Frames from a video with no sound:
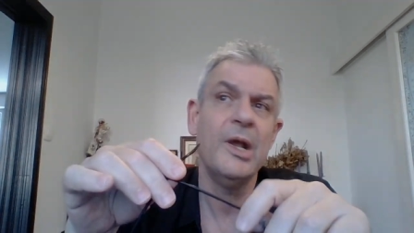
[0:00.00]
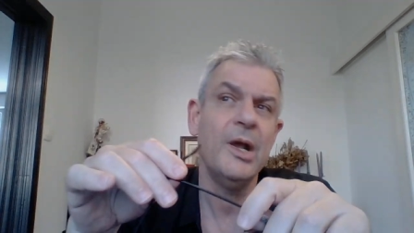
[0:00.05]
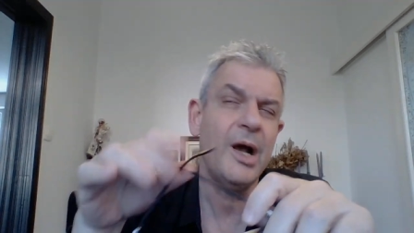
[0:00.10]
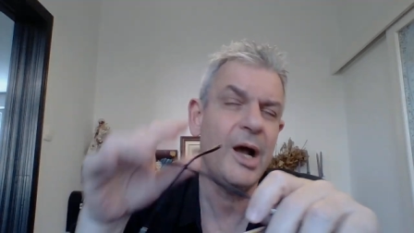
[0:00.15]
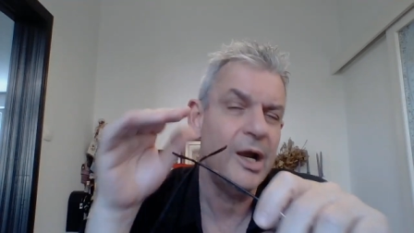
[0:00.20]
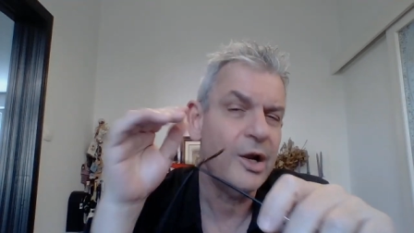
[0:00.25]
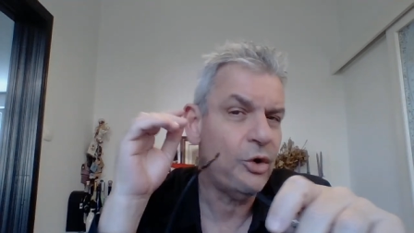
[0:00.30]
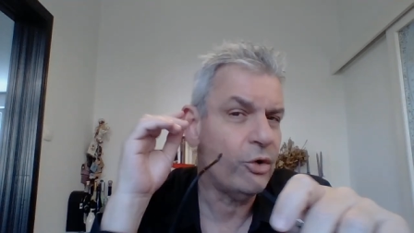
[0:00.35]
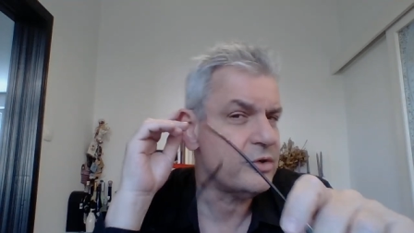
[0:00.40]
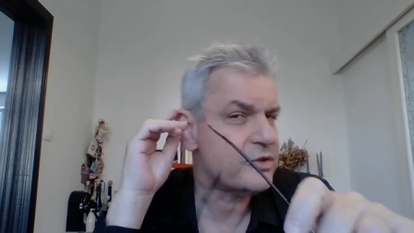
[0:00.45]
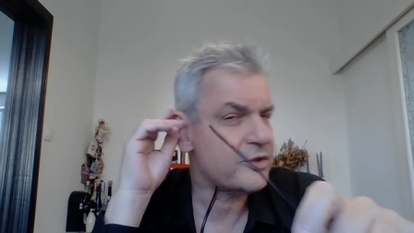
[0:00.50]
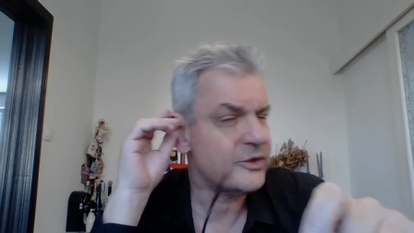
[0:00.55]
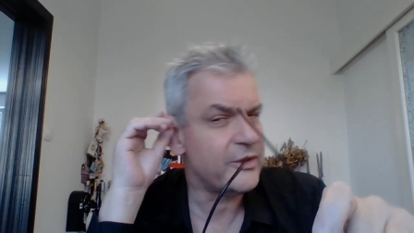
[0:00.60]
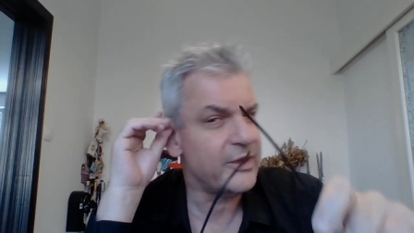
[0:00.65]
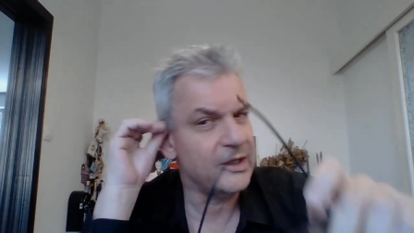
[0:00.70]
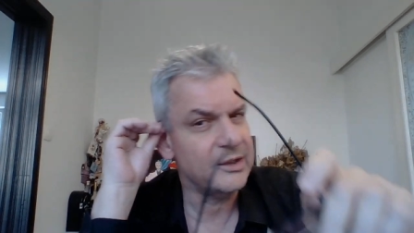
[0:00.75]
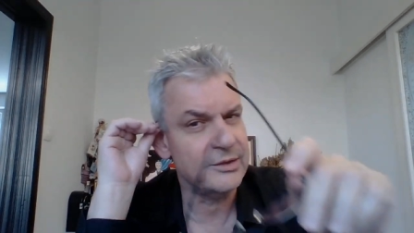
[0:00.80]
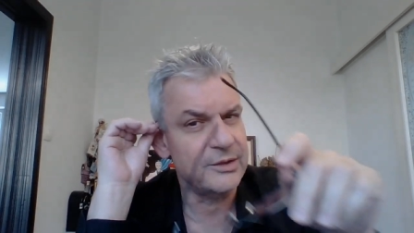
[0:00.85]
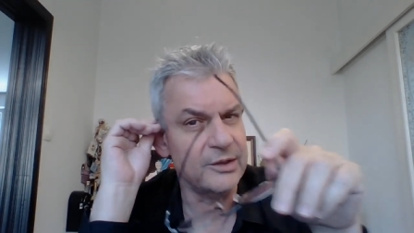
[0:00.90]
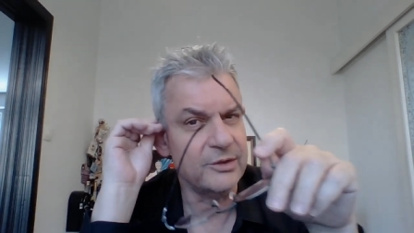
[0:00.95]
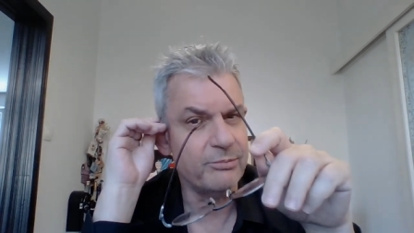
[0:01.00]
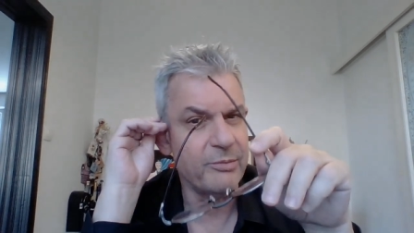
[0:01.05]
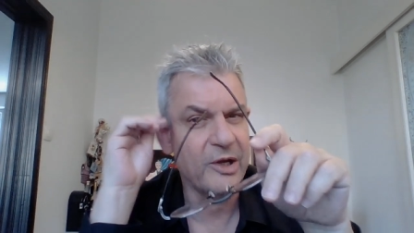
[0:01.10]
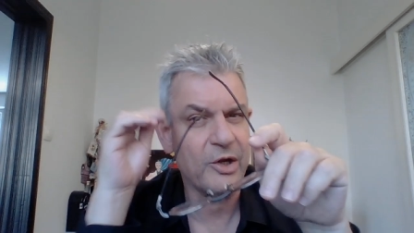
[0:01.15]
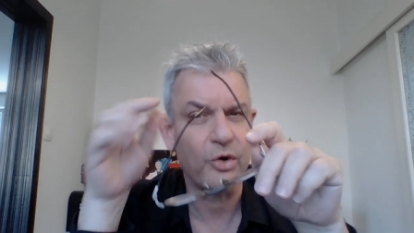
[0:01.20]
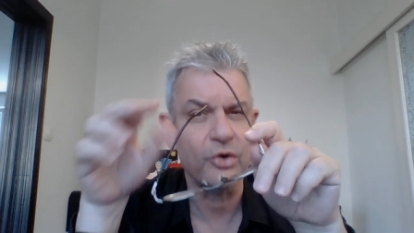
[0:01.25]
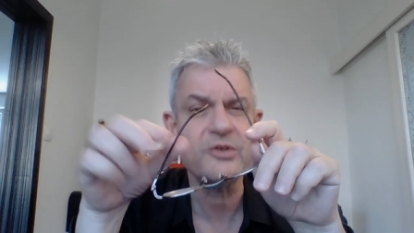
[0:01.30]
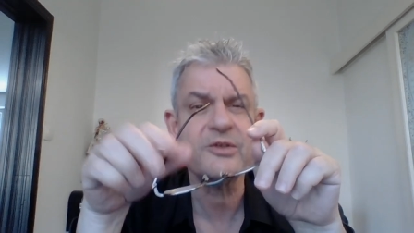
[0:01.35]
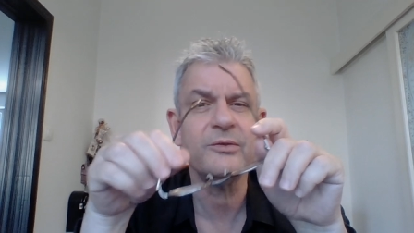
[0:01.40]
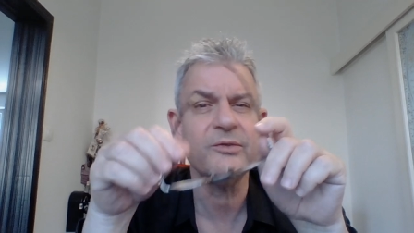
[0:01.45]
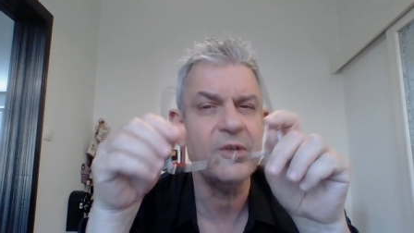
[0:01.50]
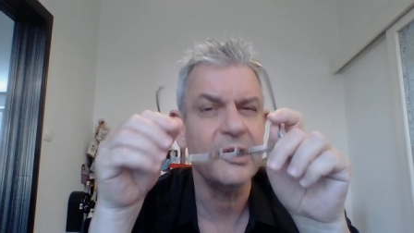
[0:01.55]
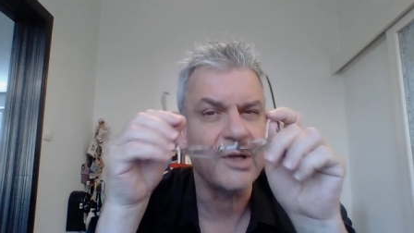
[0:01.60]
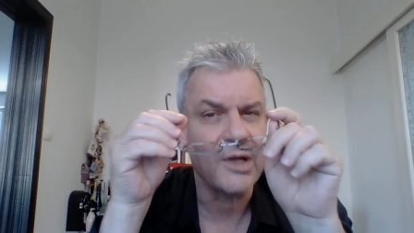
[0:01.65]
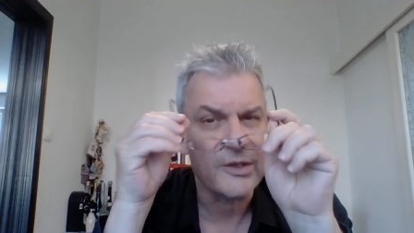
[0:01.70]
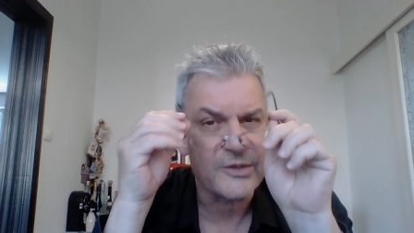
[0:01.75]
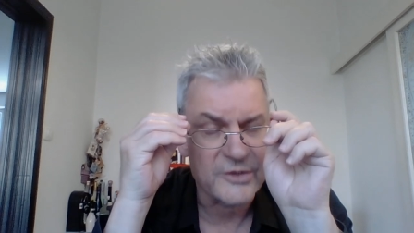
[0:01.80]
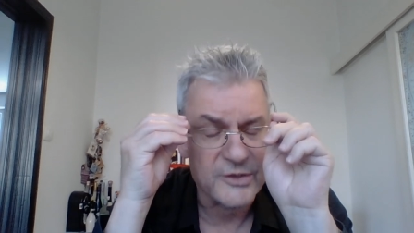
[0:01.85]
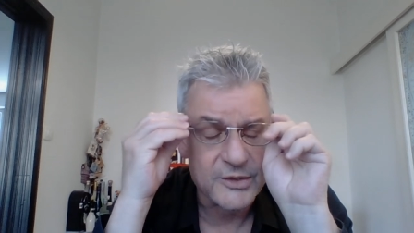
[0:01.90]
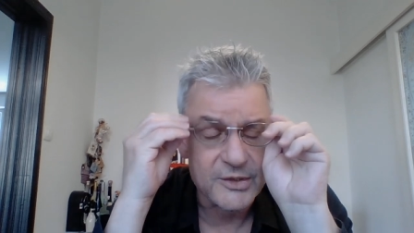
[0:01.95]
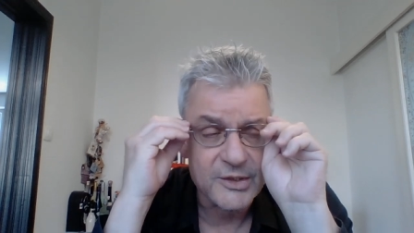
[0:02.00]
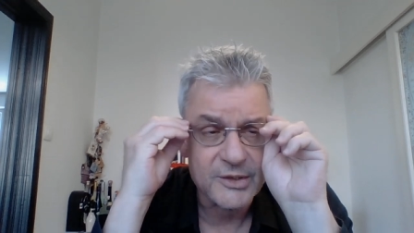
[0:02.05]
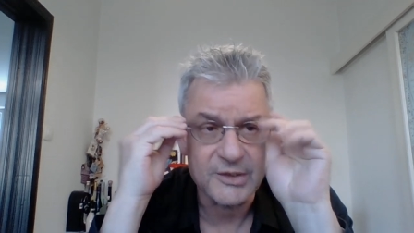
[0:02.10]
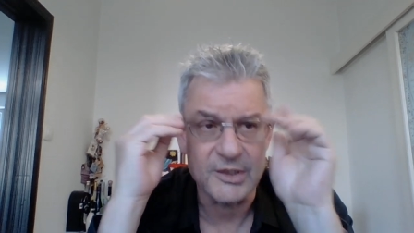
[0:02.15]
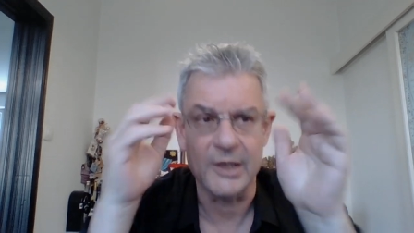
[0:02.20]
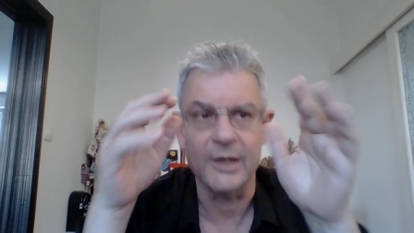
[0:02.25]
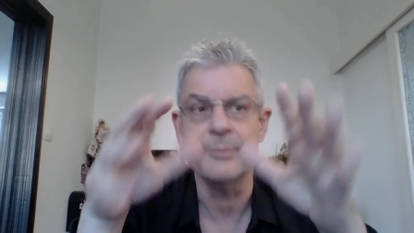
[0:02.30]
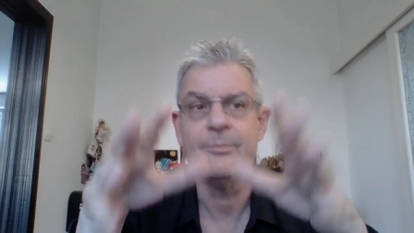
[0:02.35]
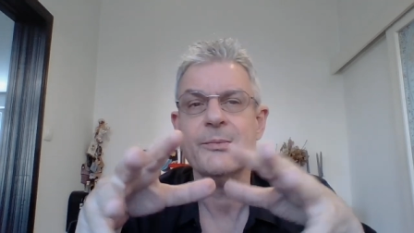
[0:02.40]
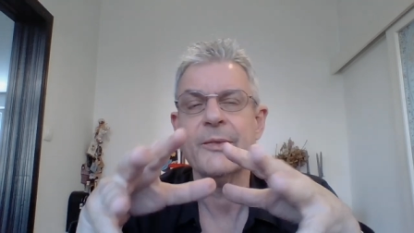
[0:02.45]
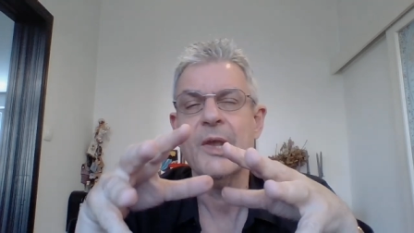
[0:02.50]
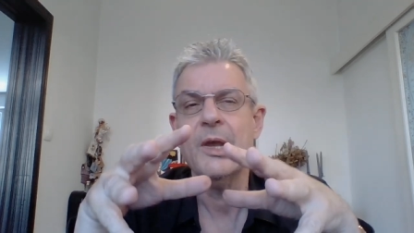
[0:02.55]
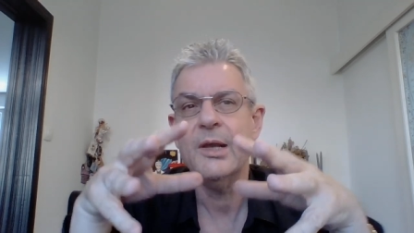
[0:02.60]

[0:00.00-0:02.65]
I also think that because of the narcissistic